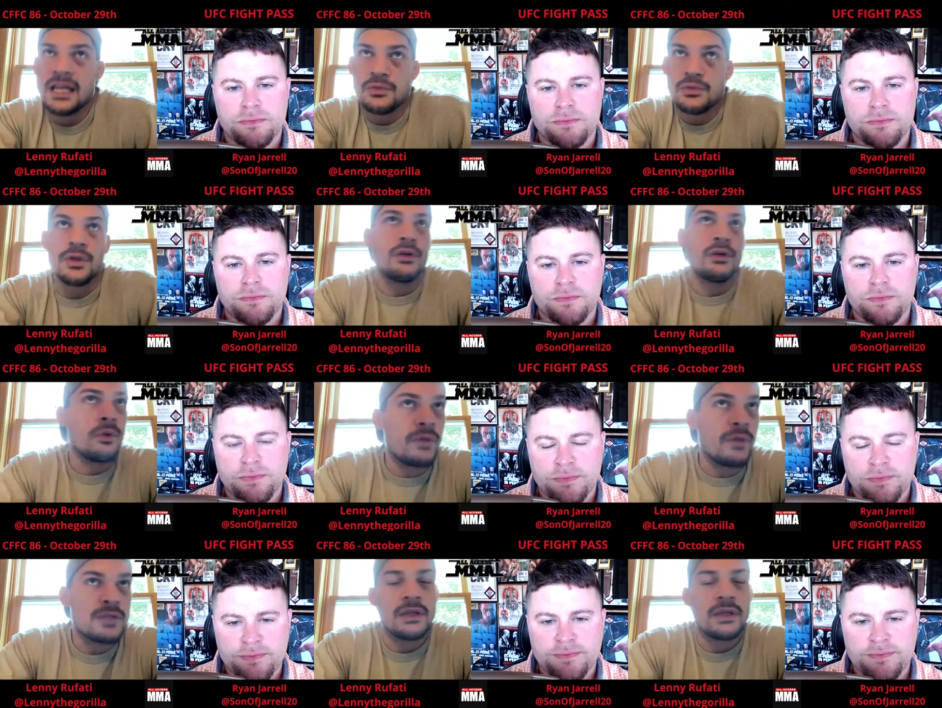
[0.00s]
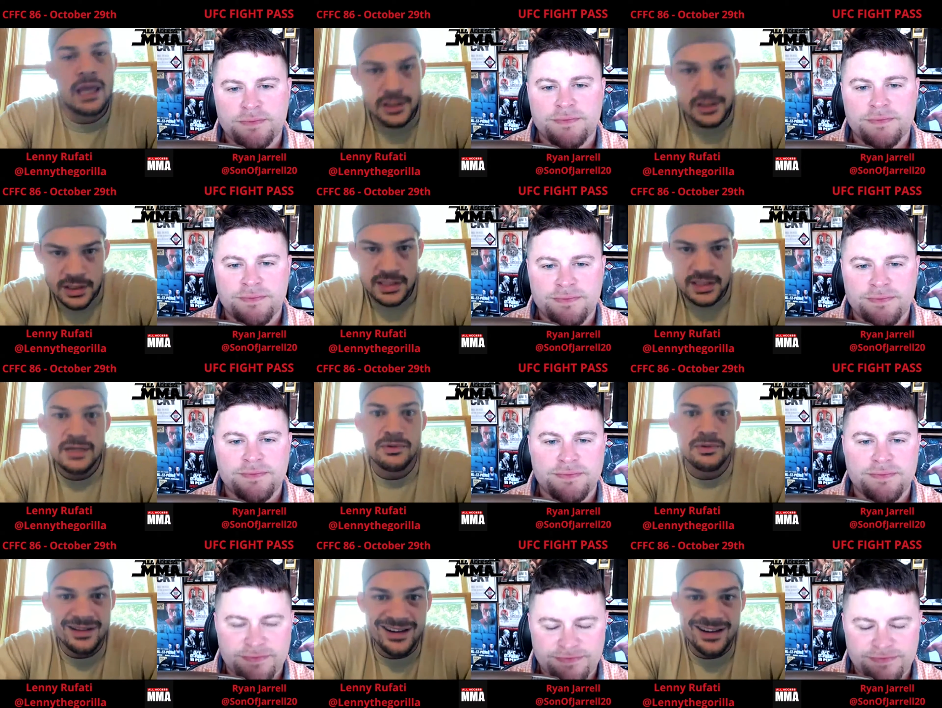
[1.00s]
Speaker 1: because that's when you that's when they catch you
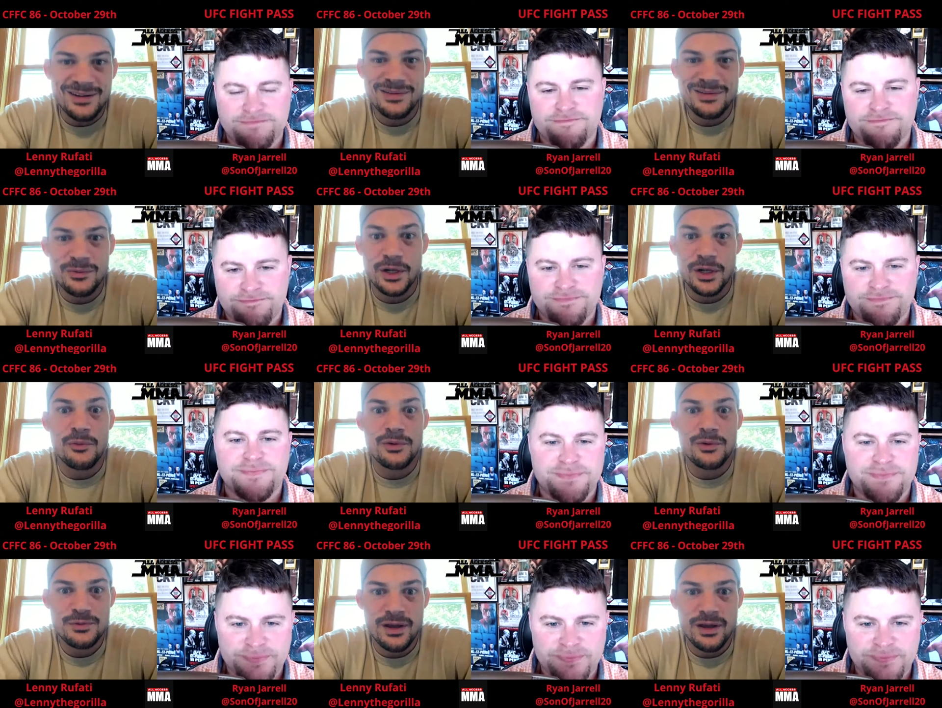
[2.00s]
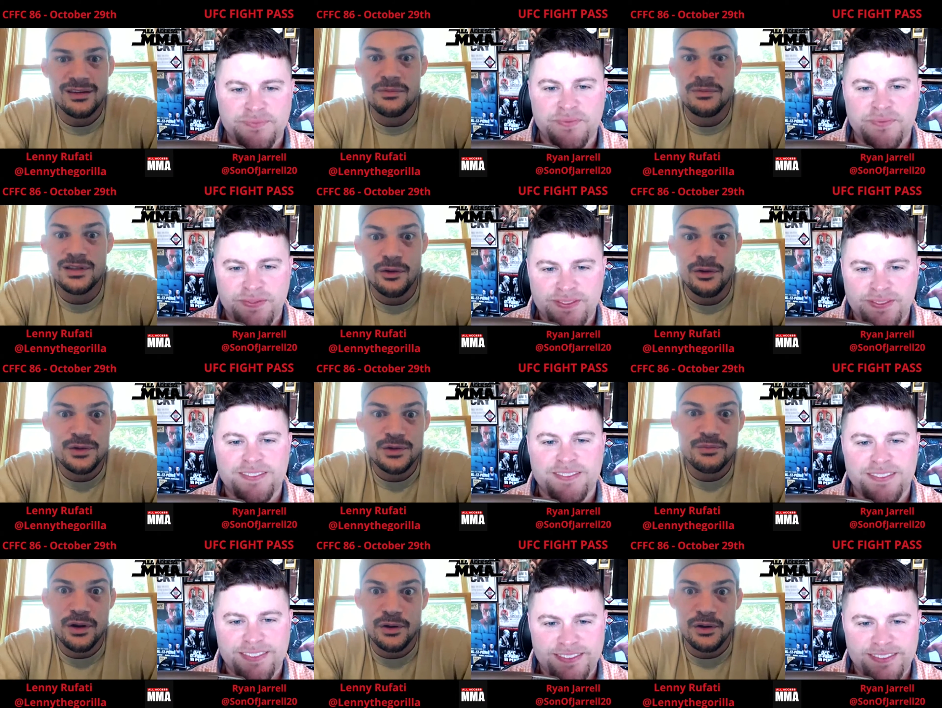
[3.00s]
sleeping. You know, when you don't respect them, it's
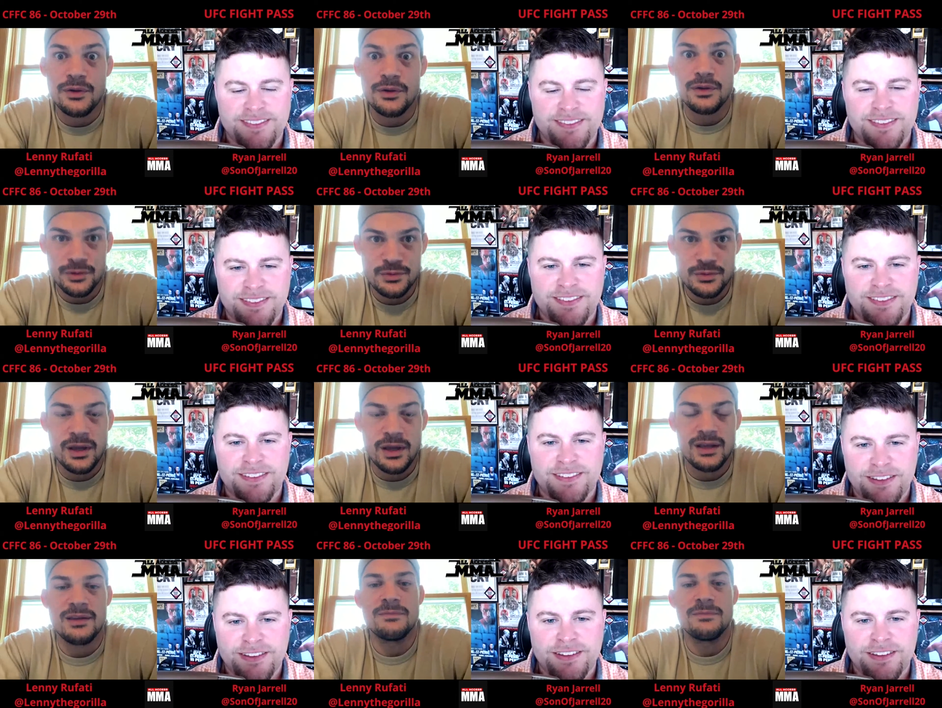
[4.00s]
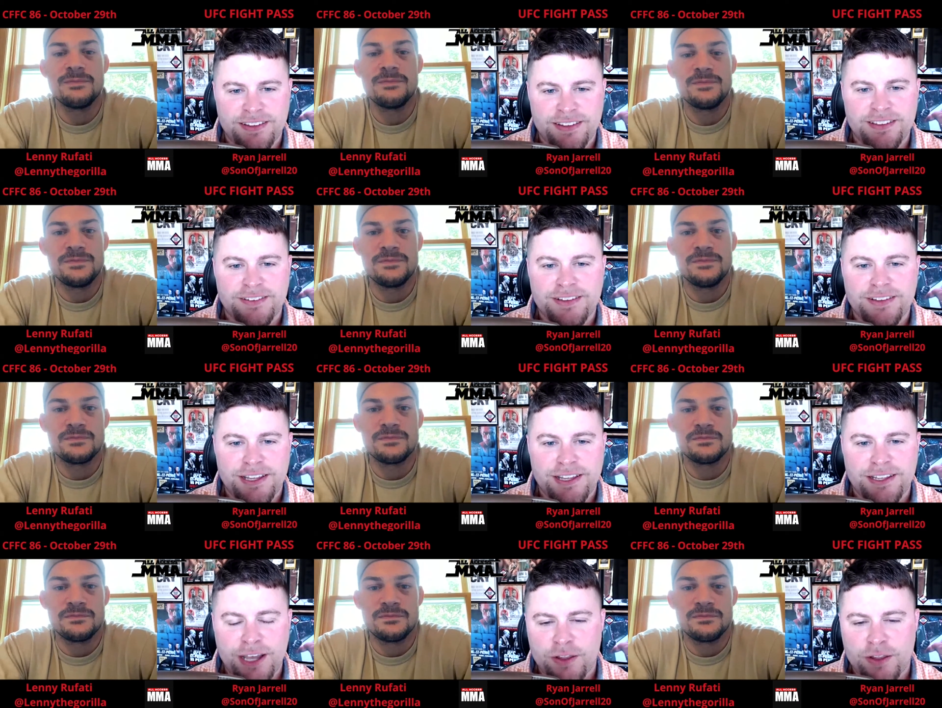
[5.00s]
always better to, to respect them.
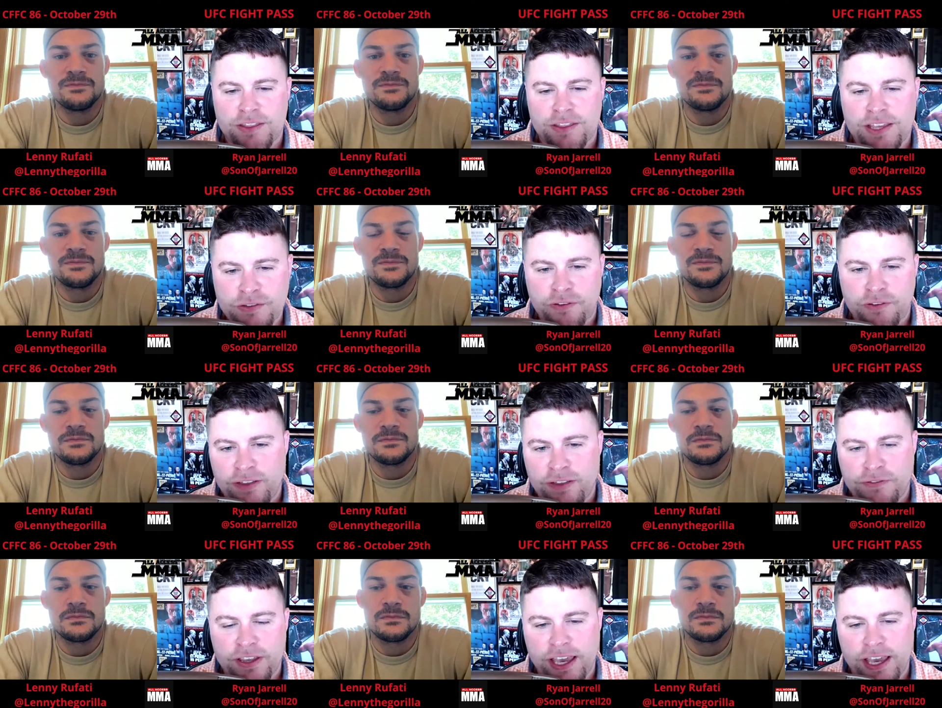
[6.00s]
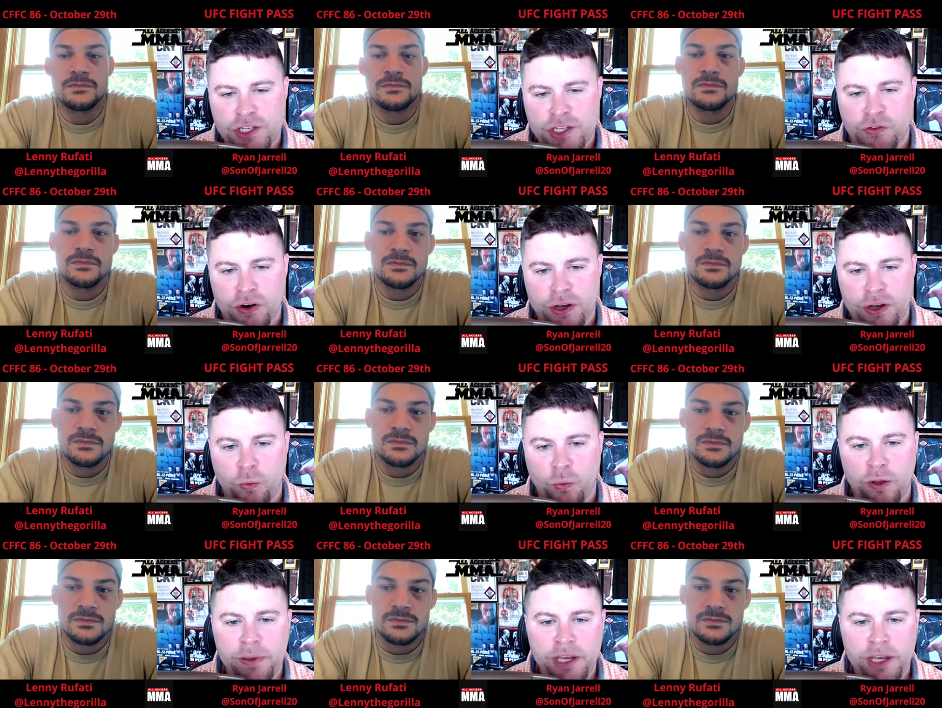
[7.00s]
Speaker 2: Now, this fight for Cage Fury
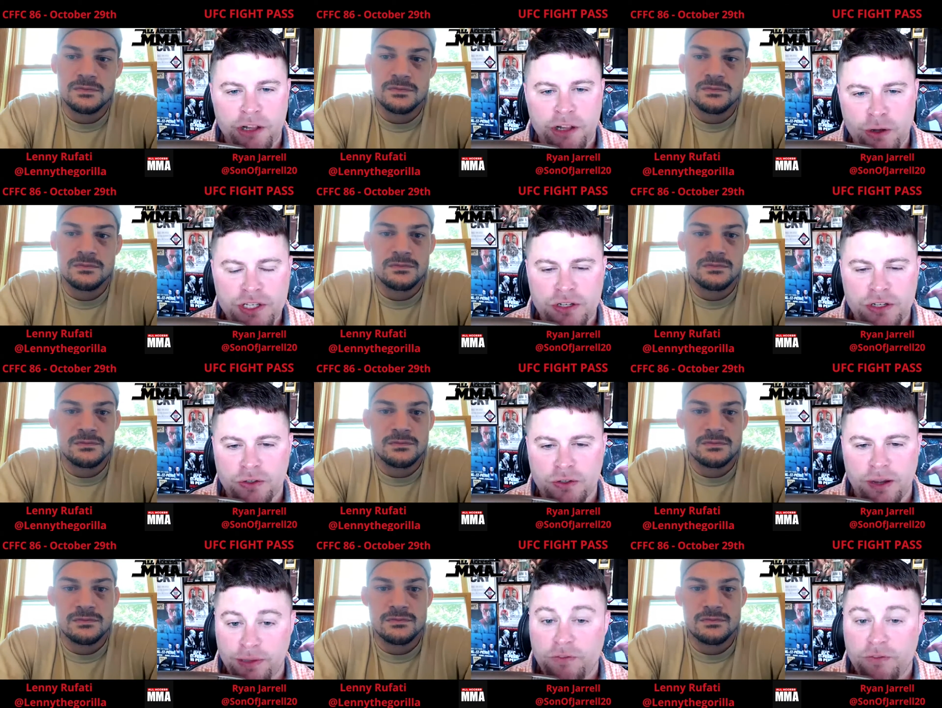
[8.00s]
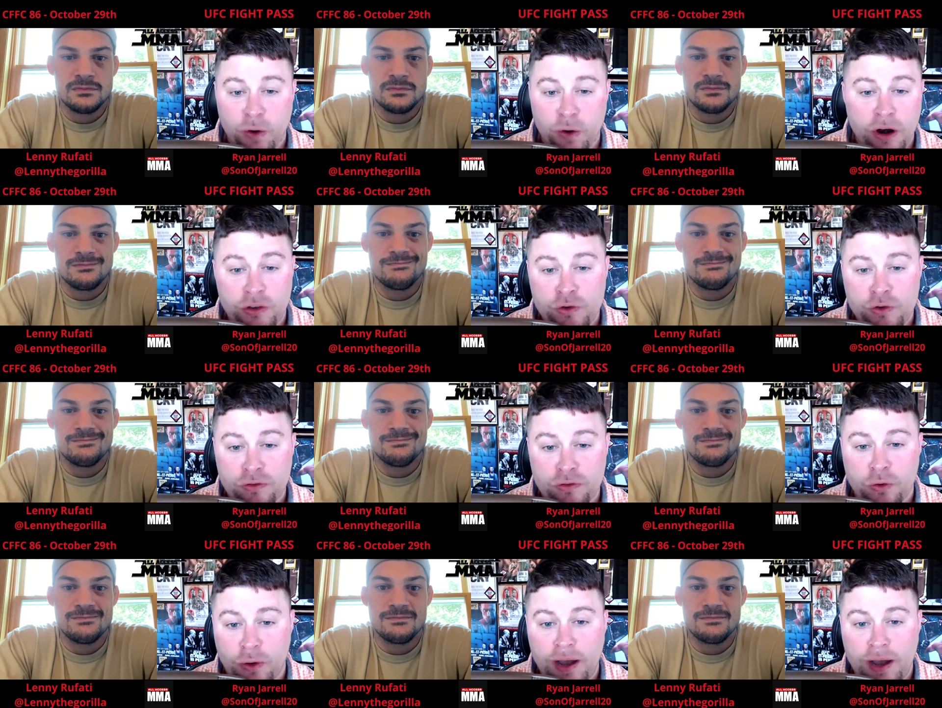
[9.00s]
will be close to, I believe, where you
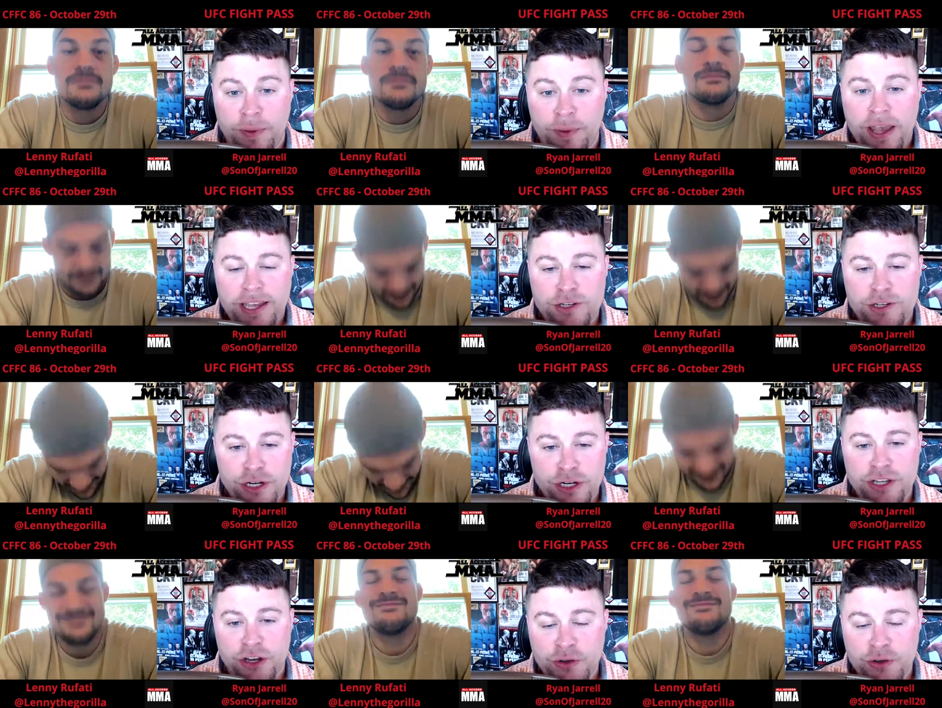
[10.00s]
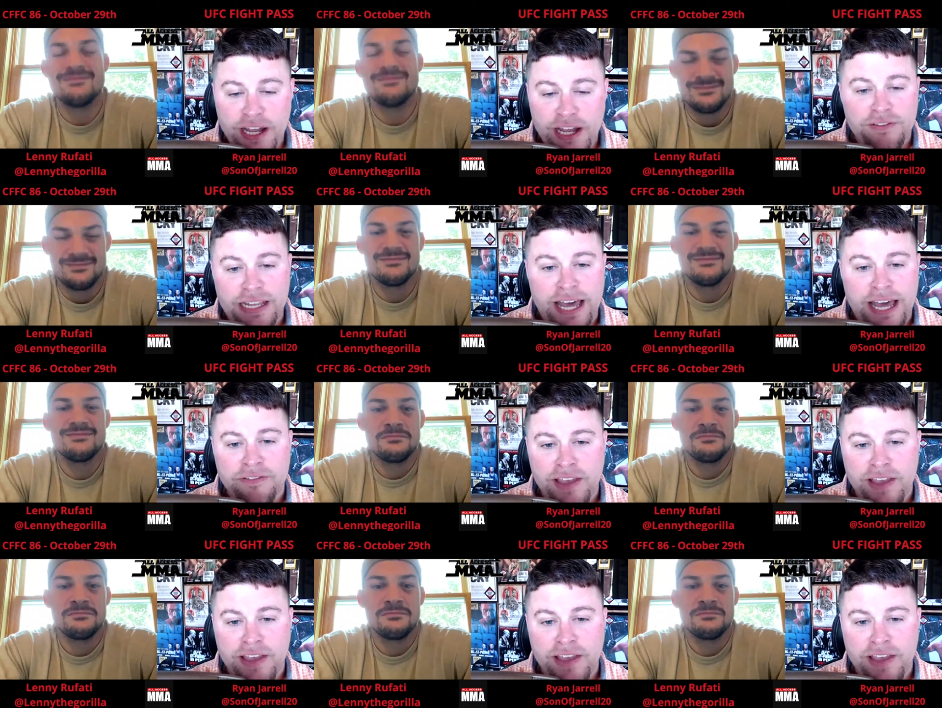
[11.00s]
grew up in Jersey. Are you going to have a lot of